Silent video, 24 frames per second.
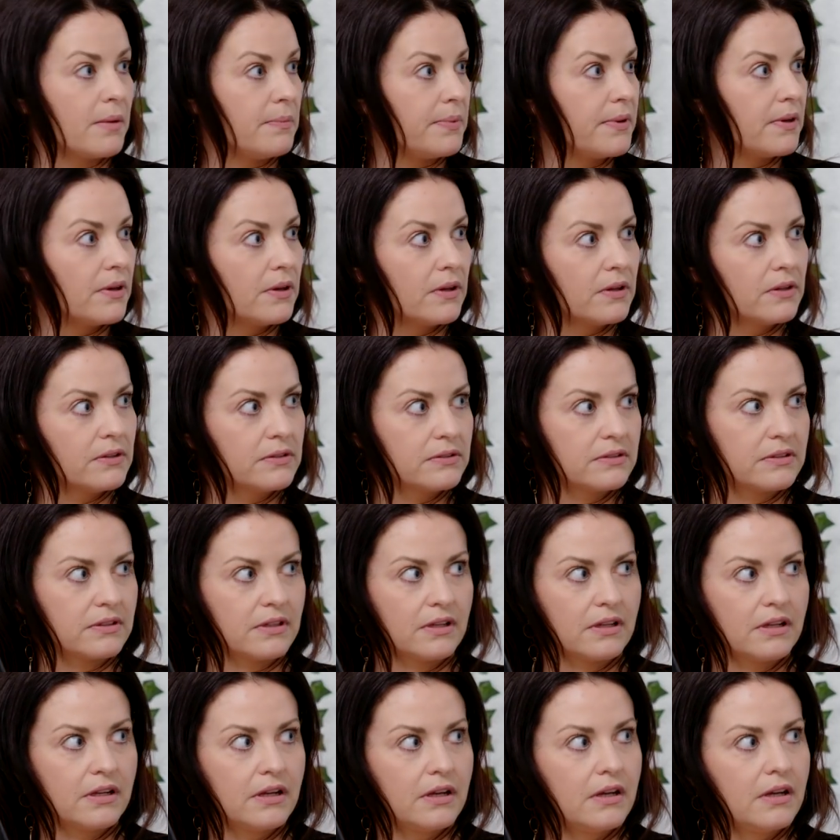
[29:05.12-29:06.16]
my bills
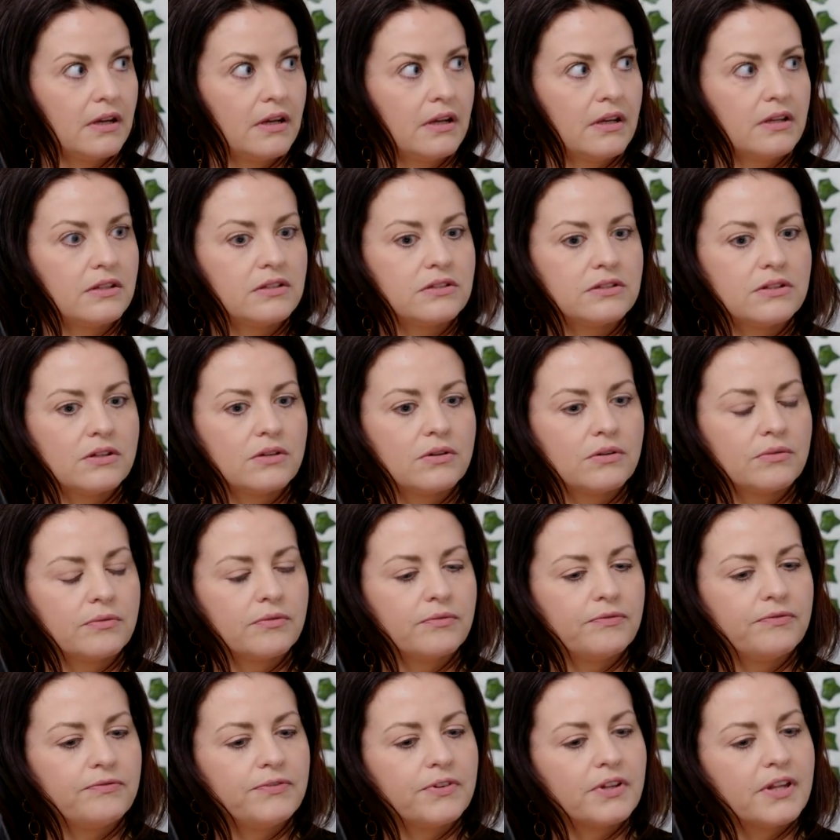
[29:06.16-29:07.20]
and
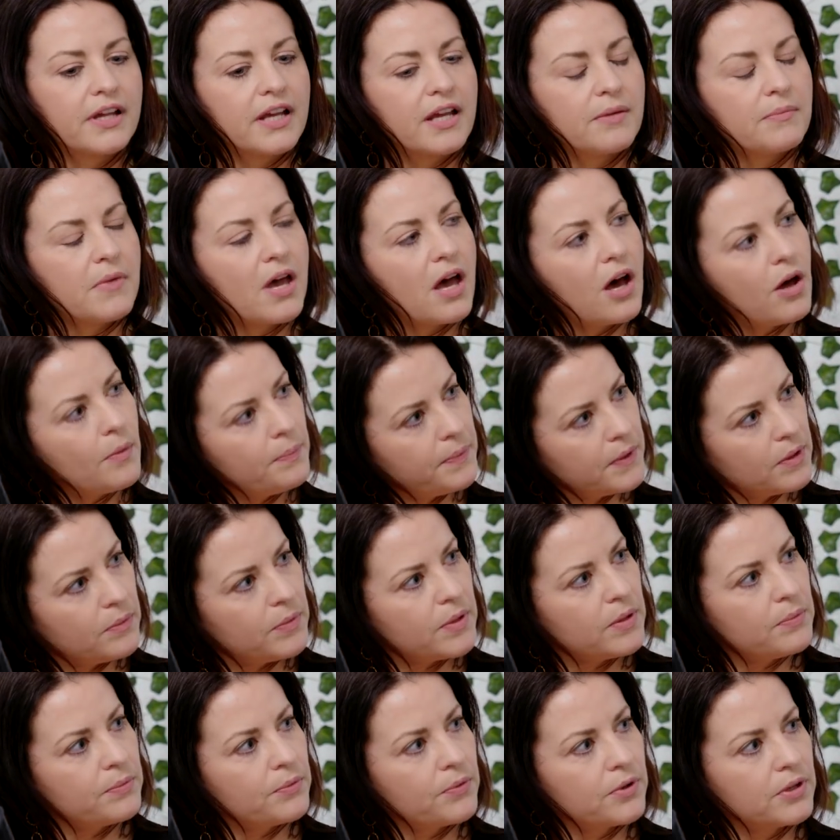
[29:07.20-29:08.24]
still feel like I'm helping
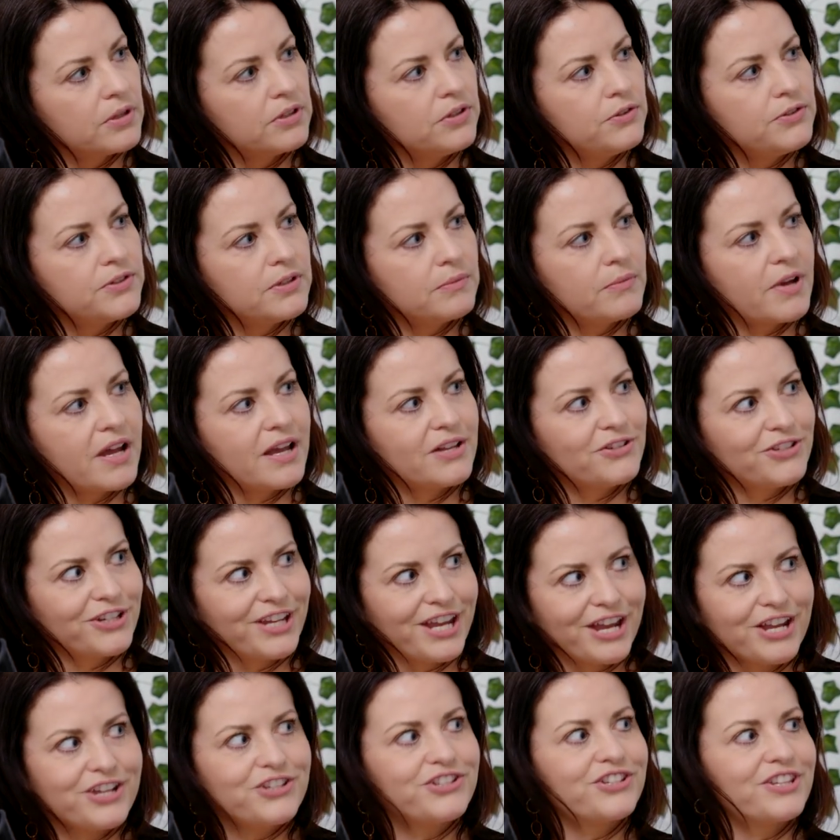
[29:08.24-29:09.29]
people and using my
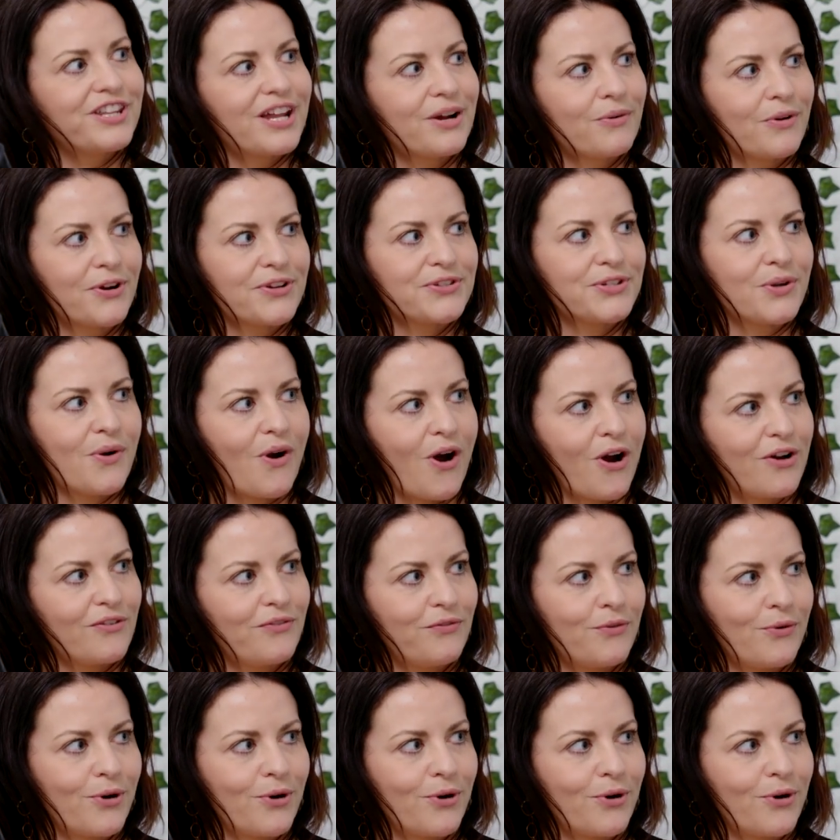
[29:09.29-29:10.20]
education that I worked so hard